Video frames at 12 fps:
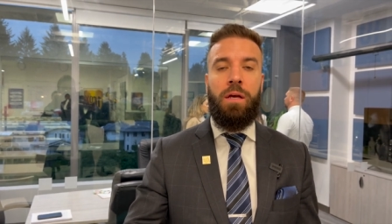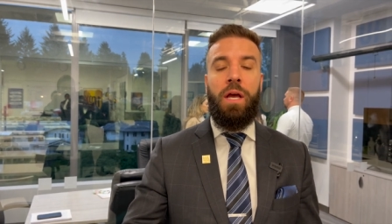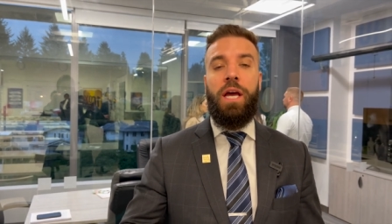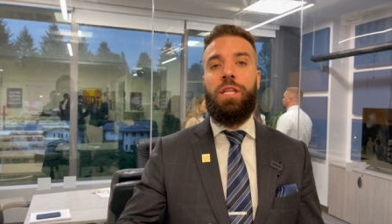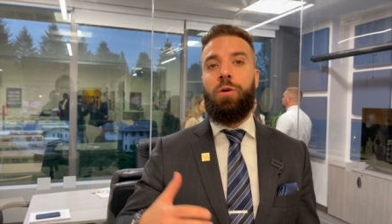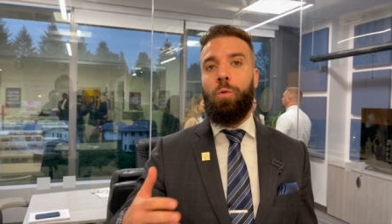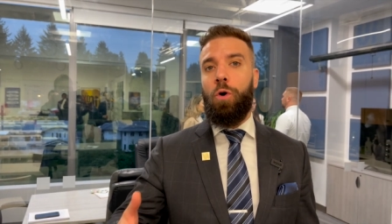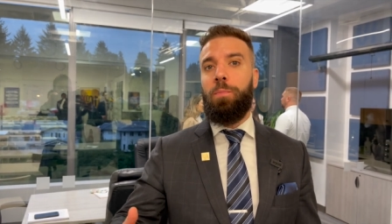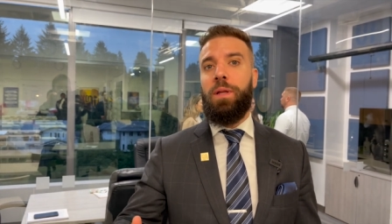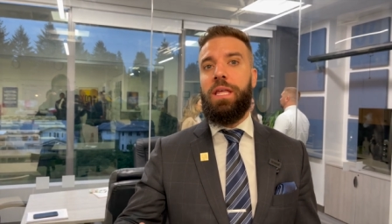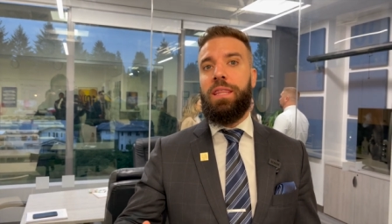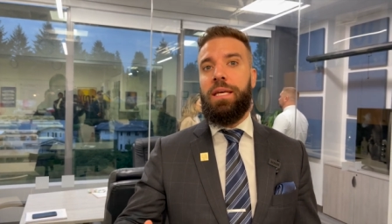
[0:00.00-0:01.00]
and they role
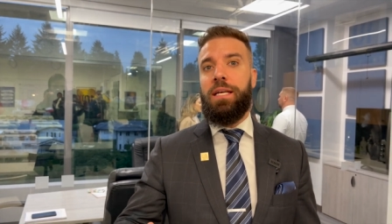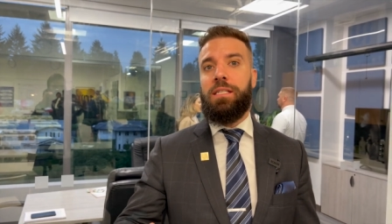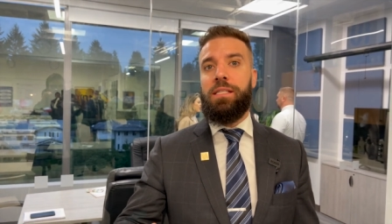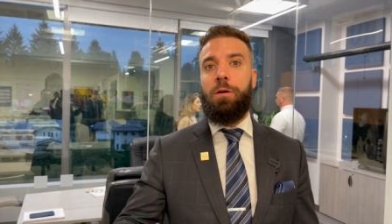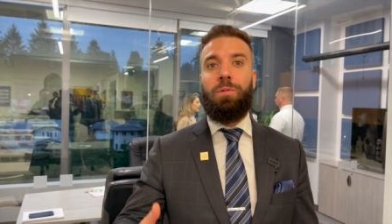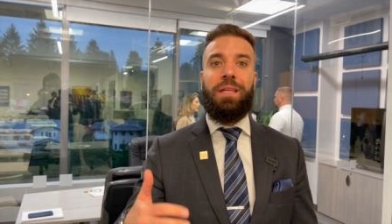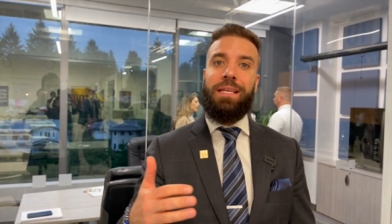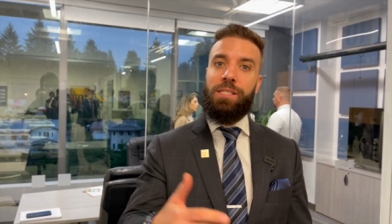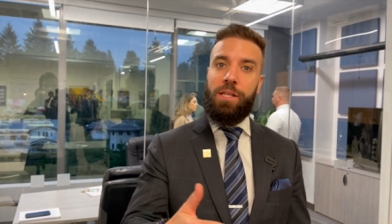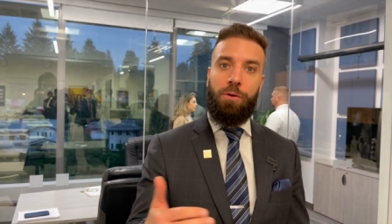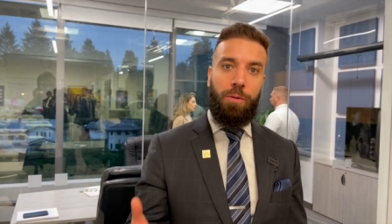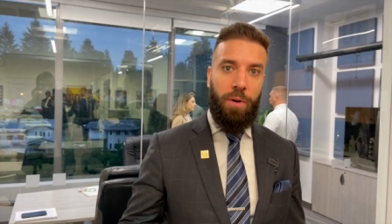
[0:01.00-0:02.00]
play things that relate to
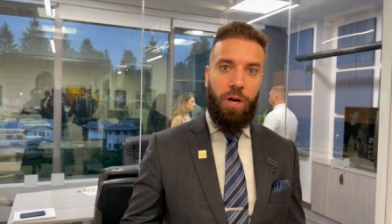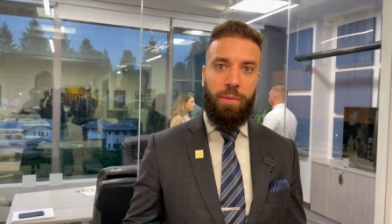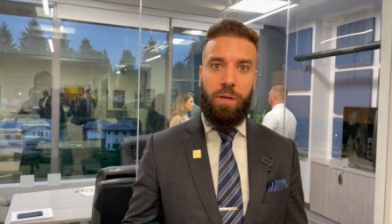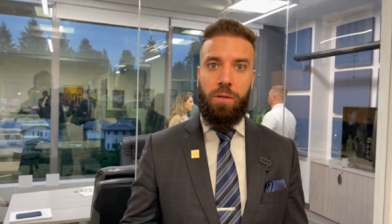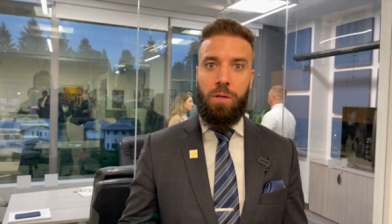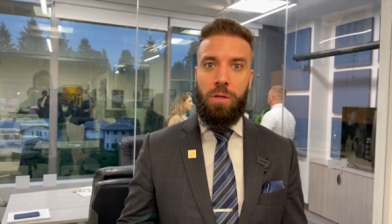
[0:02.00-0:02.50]
their department.